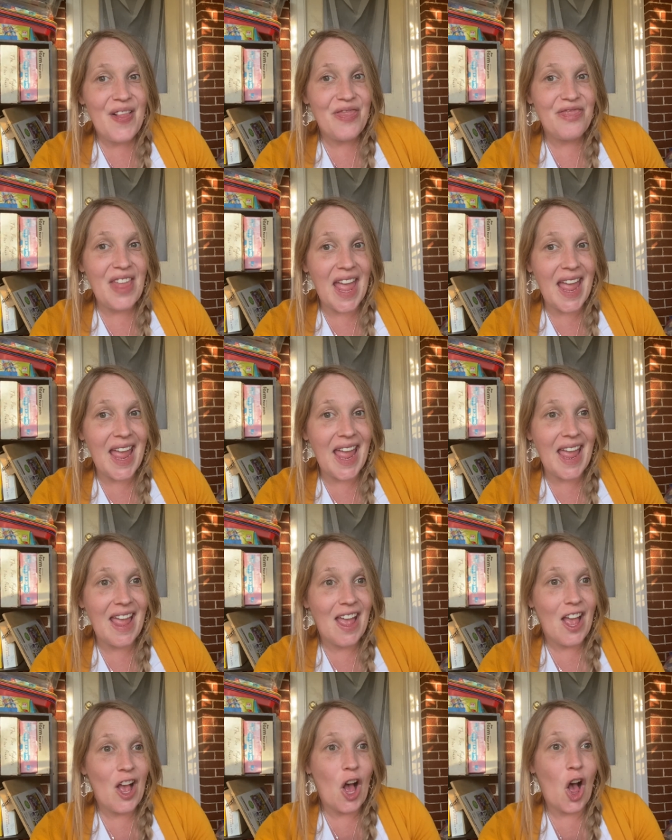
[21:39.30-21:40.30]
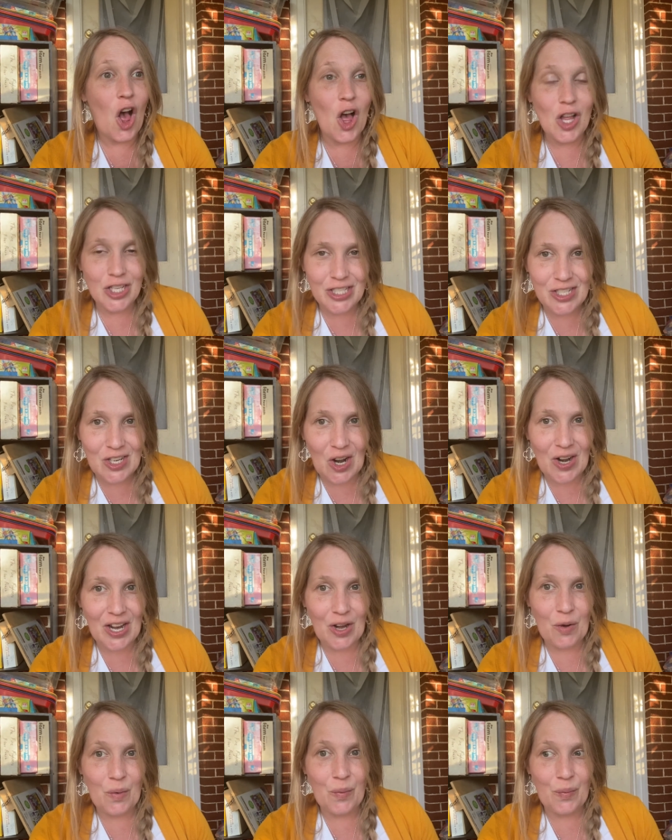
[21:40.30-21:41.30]
They all
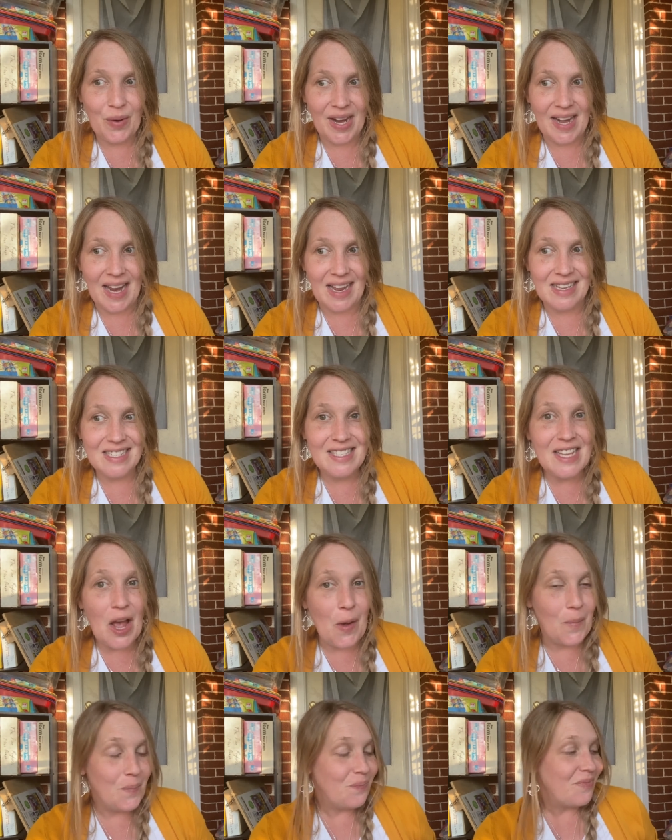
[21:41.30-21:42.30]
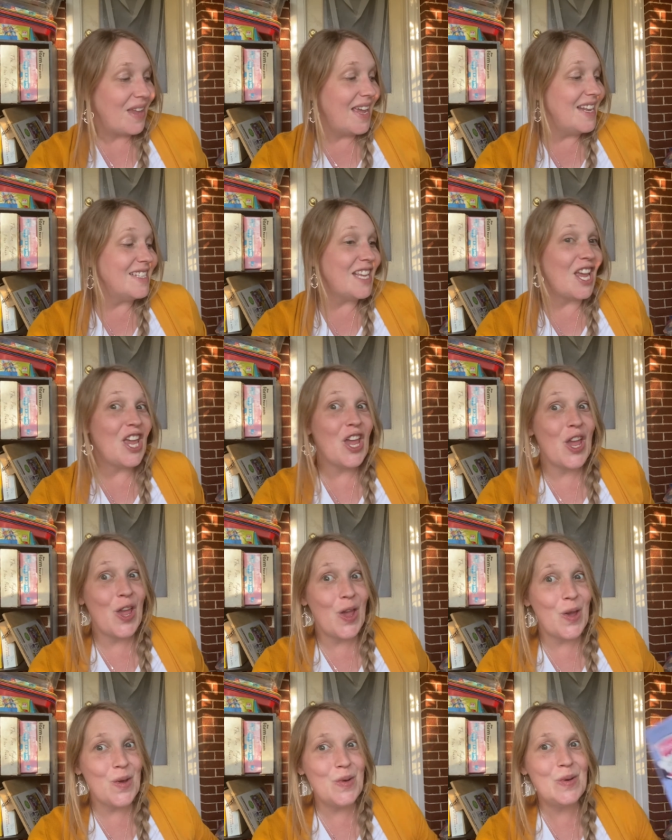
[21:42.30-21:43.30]
started reading. So it is a
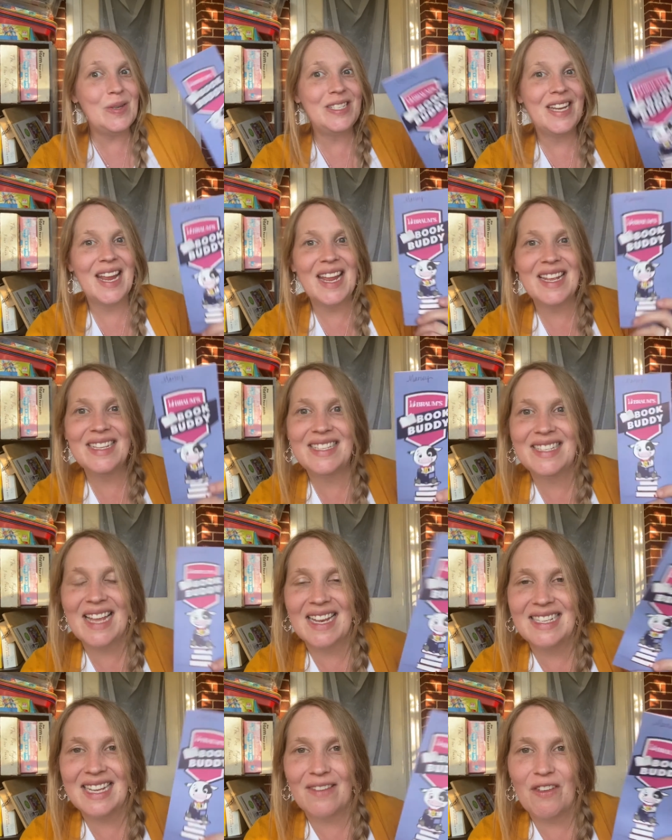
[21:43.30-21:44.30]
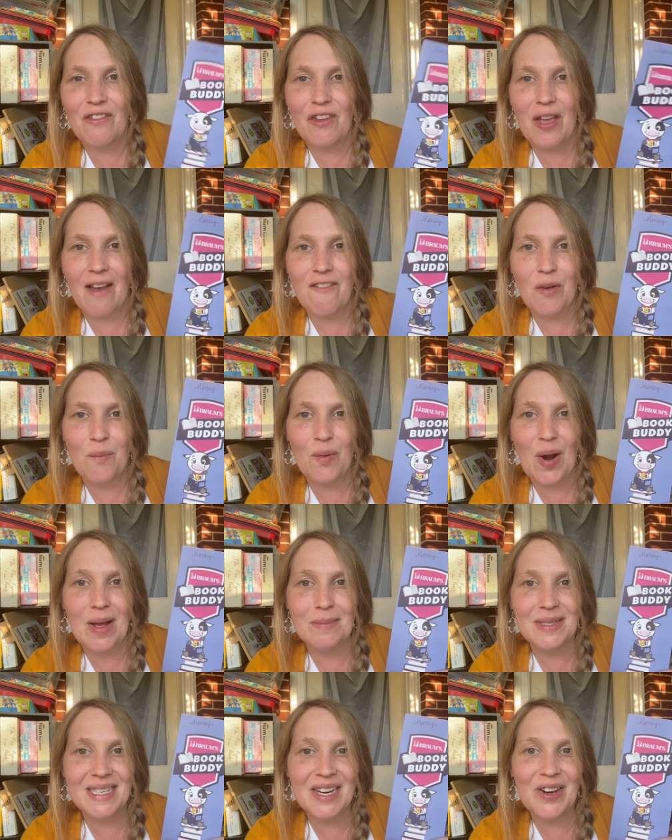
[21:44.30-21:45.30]
huge incentive. If you have a
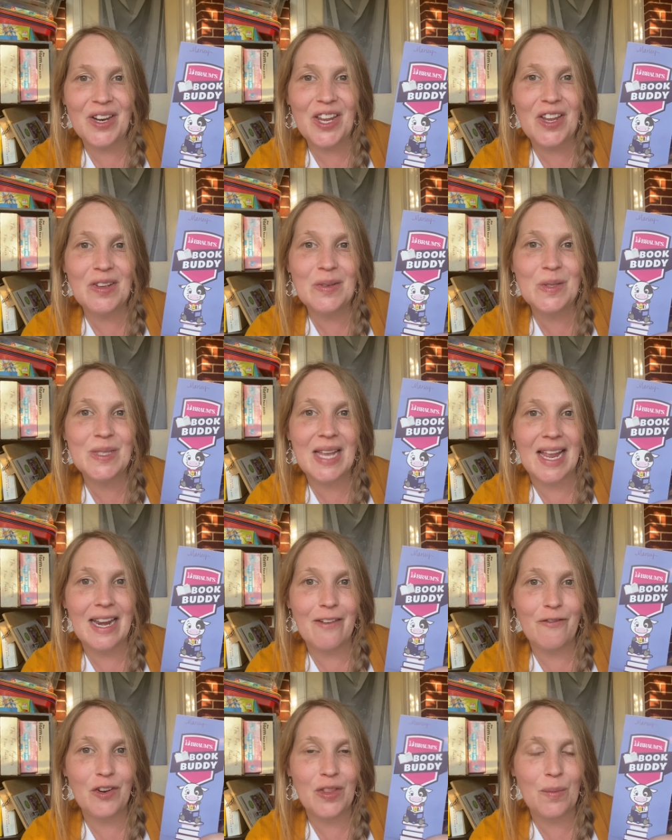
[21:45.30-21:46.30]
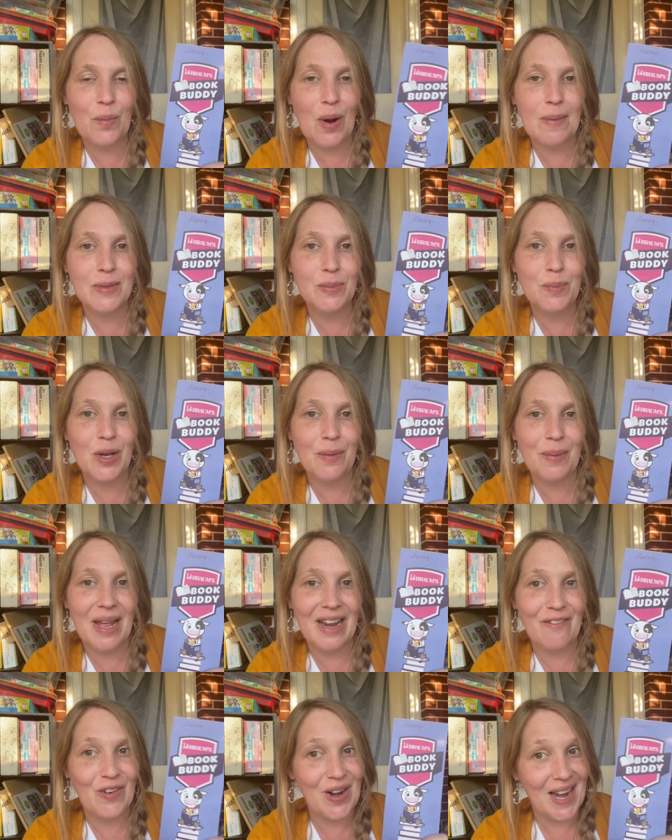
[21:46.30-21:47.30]
Brahms near you, sign up for the Brahms Book
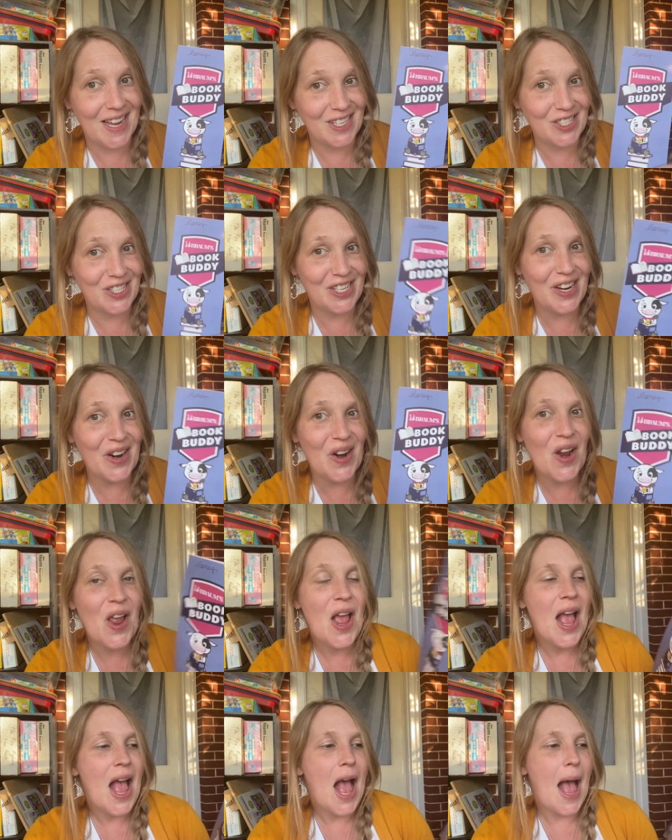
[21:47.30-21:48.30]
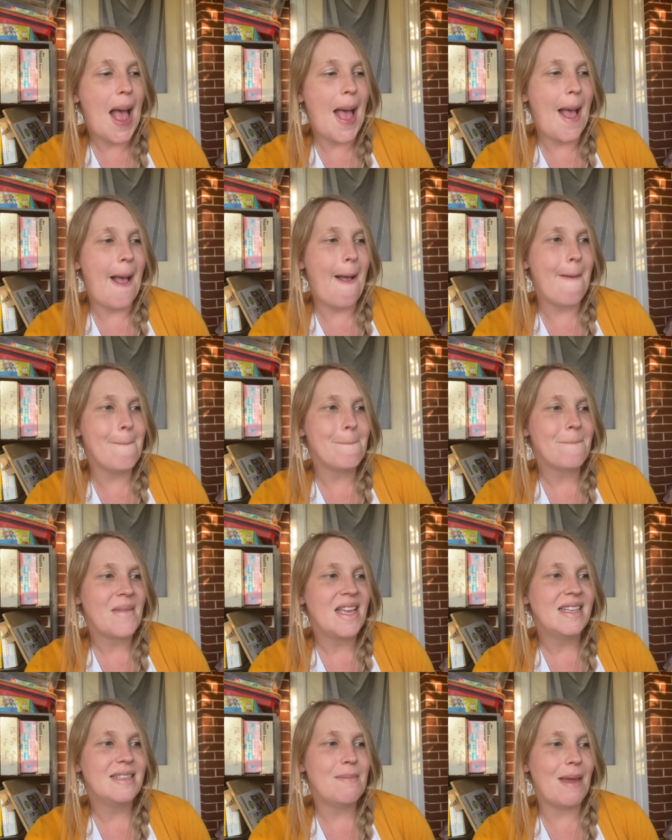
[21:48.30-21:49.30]
Buddy for next year. So
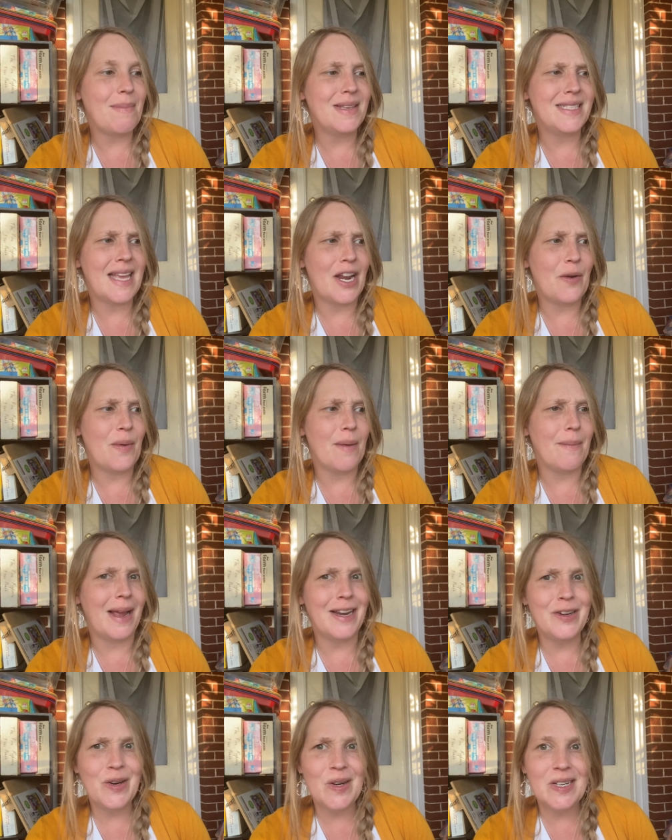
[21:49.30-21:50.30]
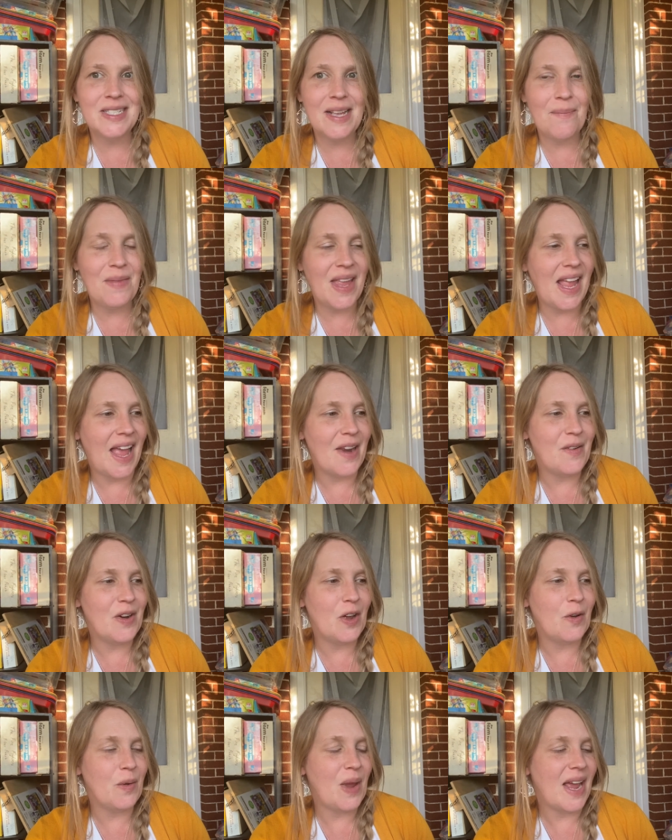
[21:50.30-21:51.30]
maybe set a reminder or something. I don't
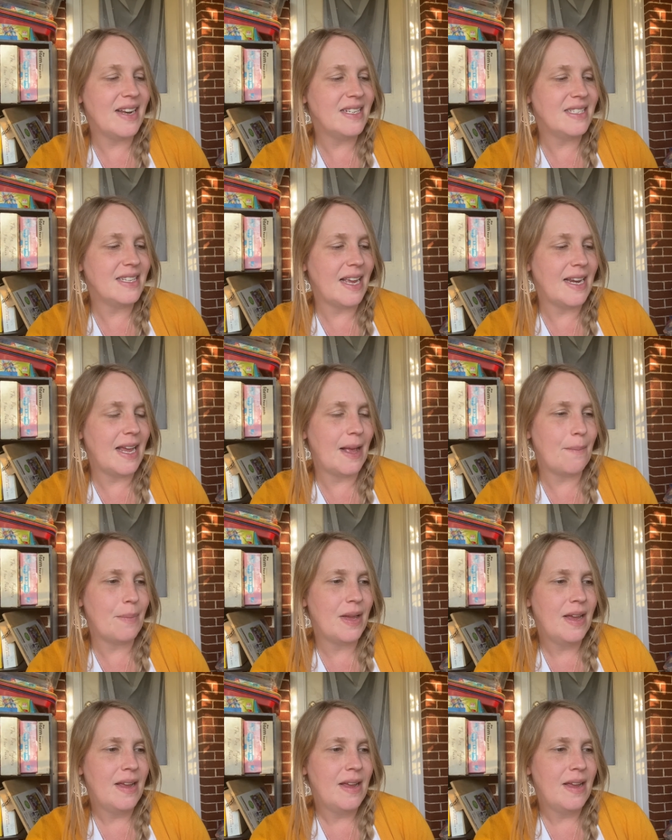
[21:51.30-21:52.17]
know. You had to sign up.